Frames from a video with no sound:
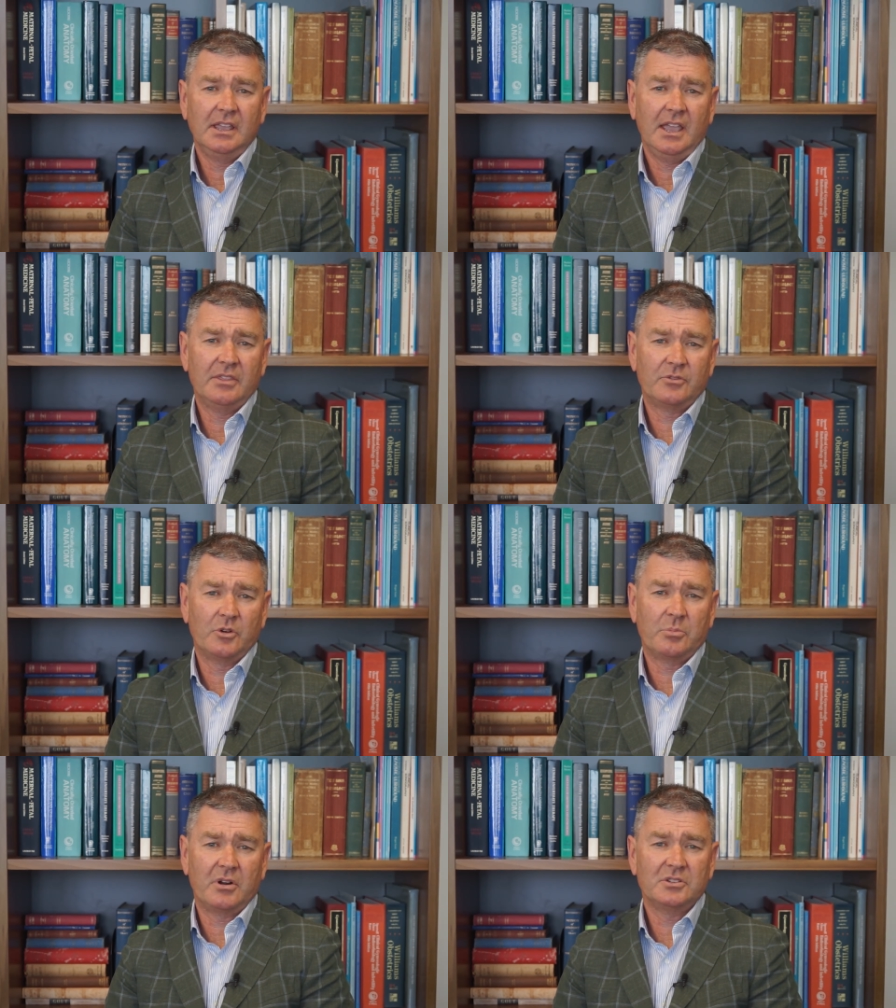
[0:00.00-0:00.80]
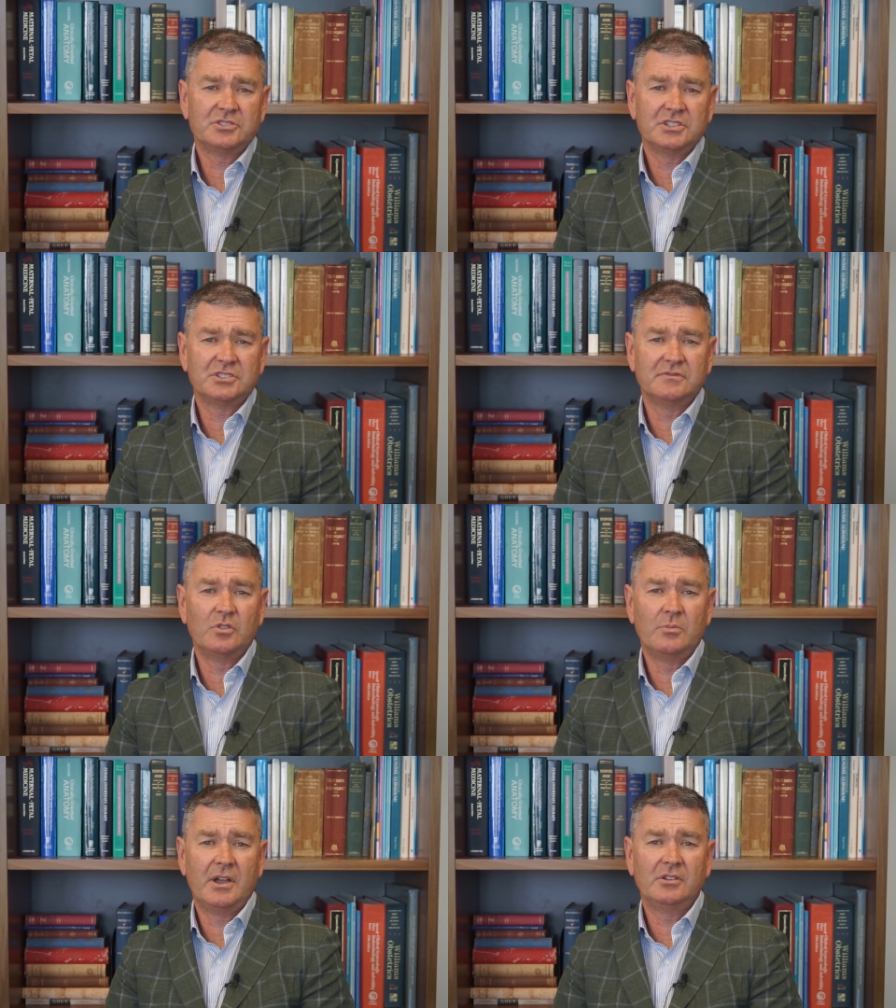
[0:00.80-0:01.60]
and through a process of
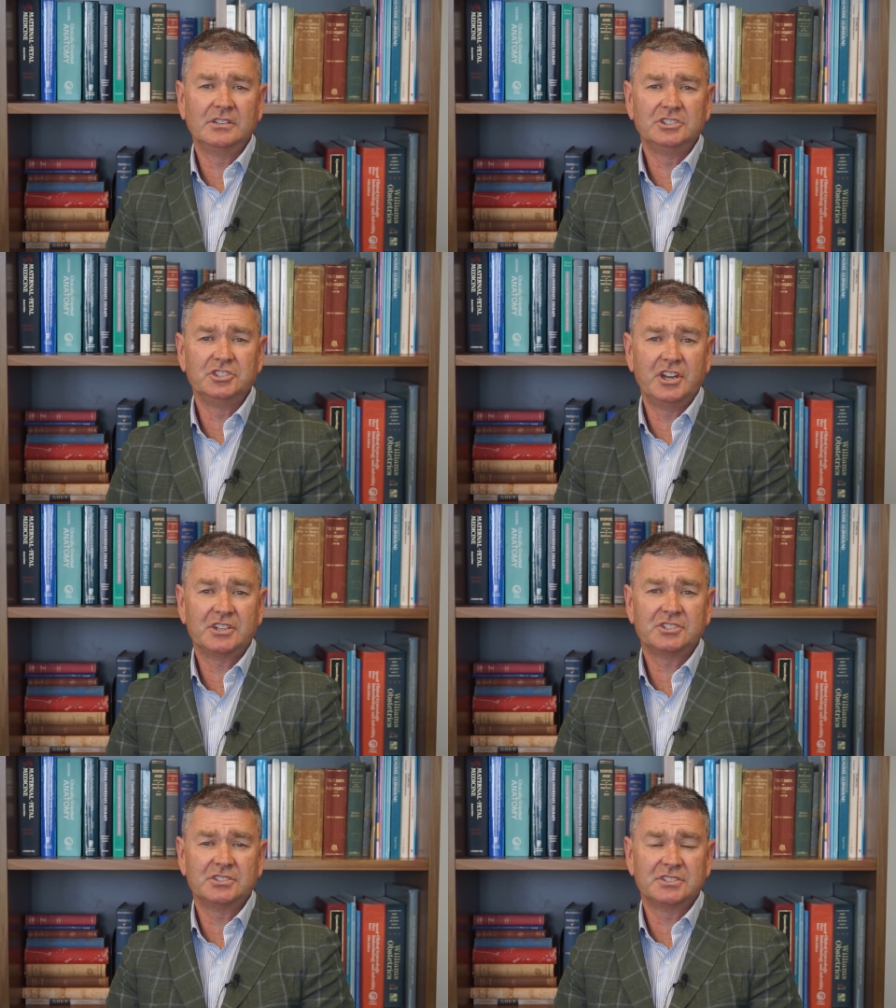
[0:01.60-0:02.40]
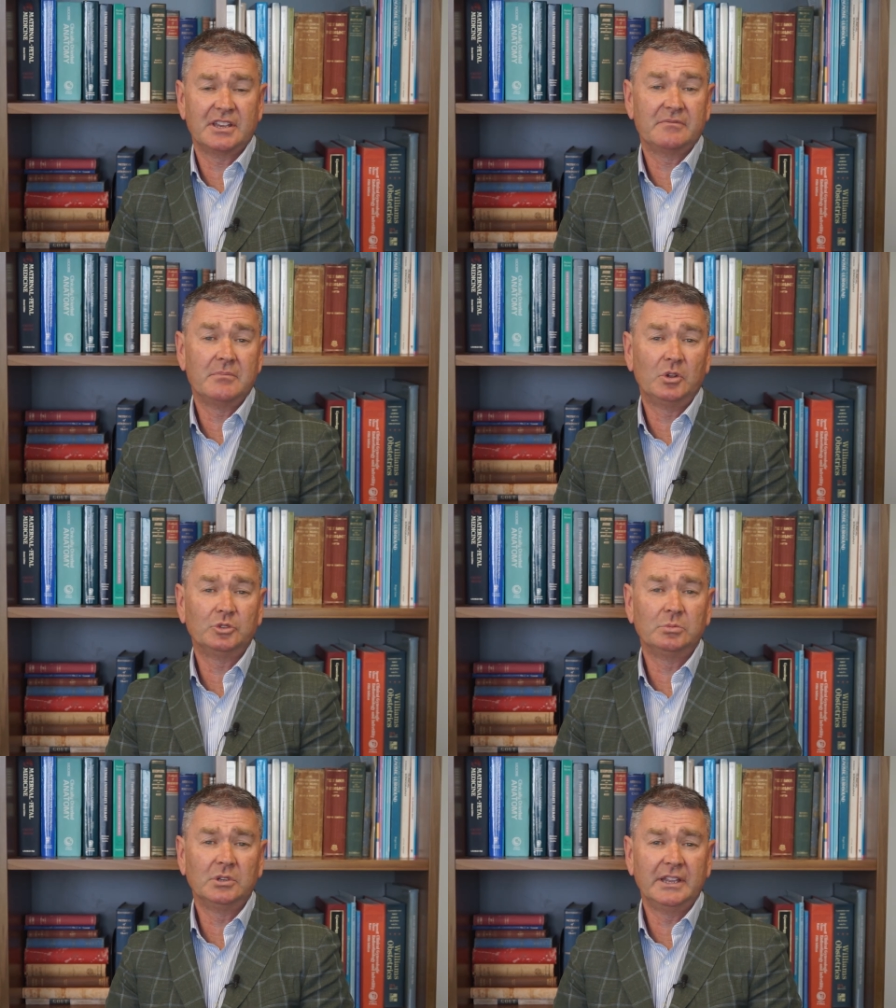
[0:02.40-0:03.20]
hormonal injections have
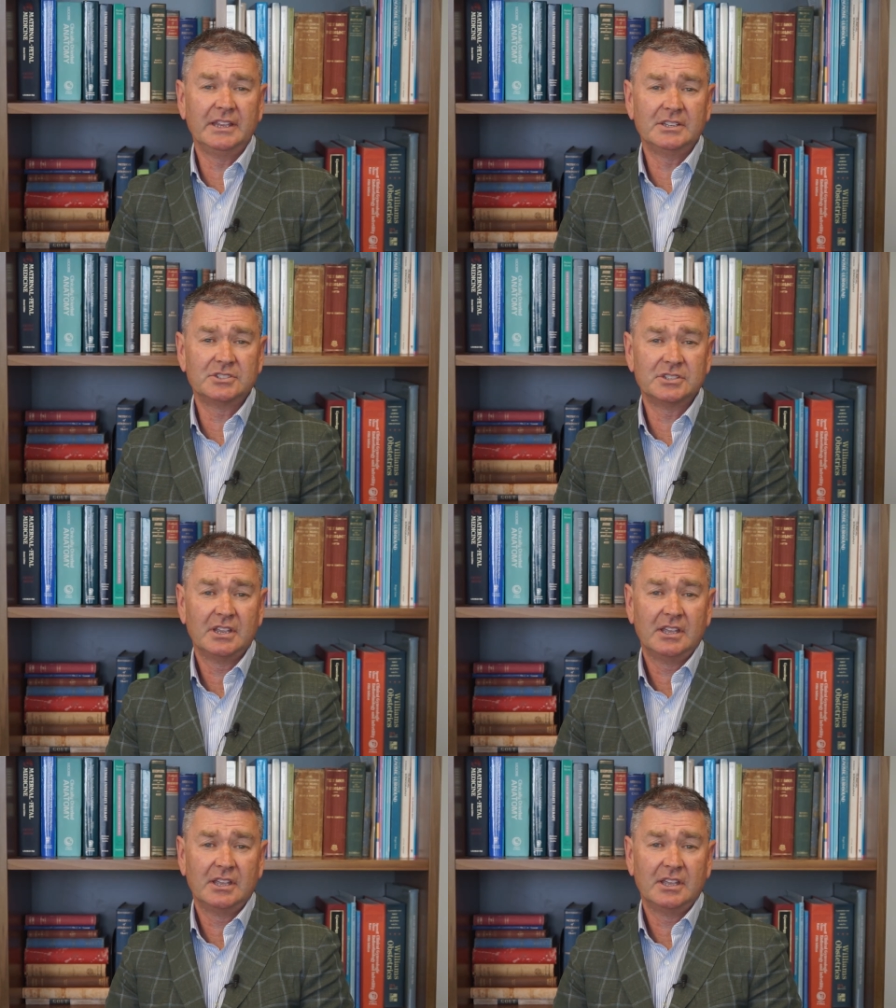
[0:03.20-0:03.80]
multiple eggs